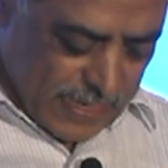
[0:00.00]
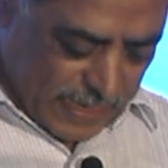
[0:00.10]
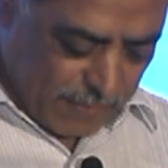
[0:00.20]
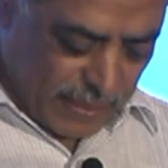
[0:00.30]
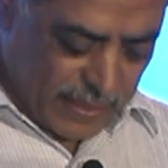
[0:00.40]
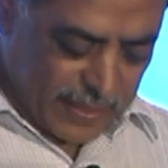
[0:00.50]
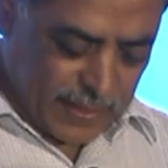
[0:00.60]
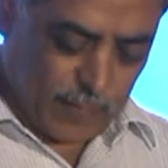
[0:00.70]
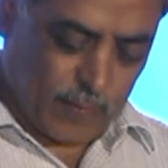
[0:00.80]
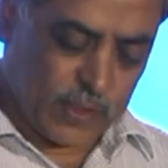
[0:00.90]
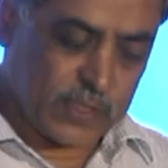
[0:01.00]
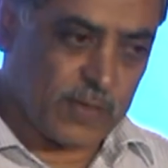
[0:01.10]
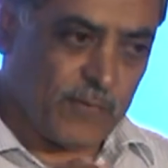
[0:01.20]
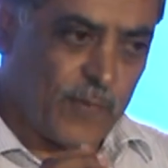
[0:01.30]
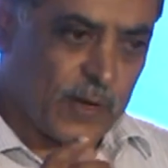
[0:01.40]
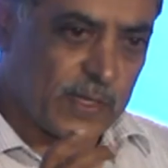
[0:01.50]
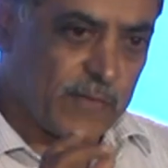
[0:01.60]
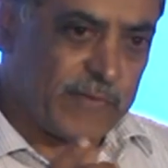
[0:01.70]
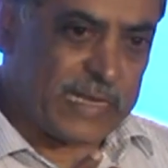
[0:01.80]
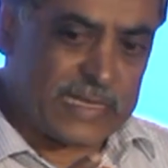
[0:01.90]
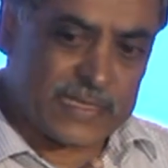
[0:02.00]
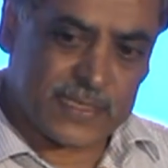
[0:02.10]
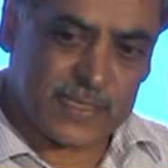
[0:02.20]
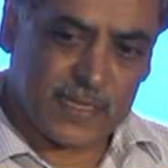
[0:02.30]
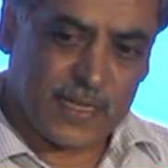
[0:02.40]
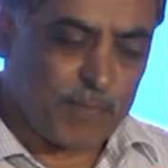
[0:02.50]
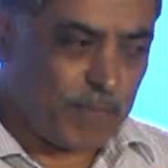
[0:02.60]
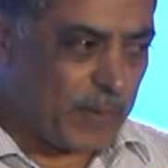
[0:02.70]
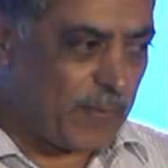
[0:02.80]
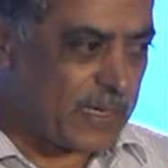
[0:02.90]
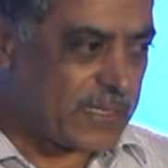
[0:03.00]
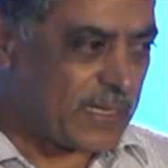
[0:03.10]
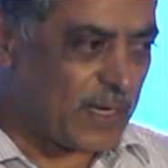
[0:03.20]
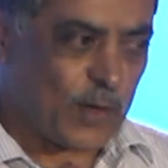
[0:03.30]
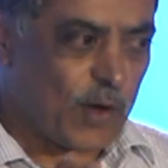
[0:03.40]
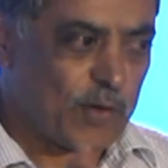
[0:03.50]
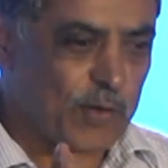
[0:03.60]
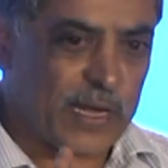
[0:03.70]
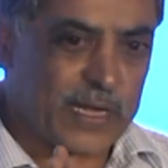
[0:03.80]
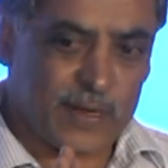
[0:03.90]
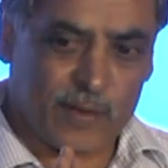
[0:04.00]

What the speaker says: in a mechanical watch for the wheels, pivots not to get